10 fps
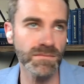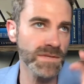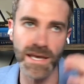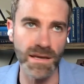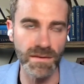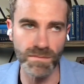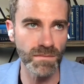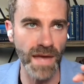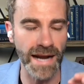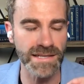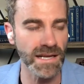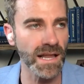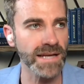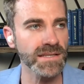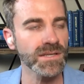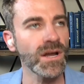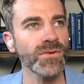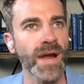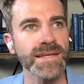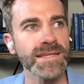taking acting classes and all the
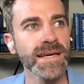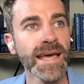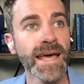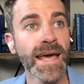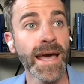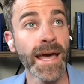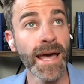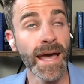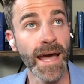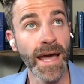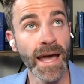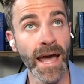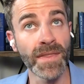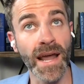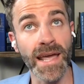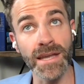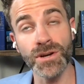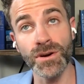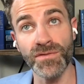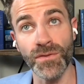rest. And then I interned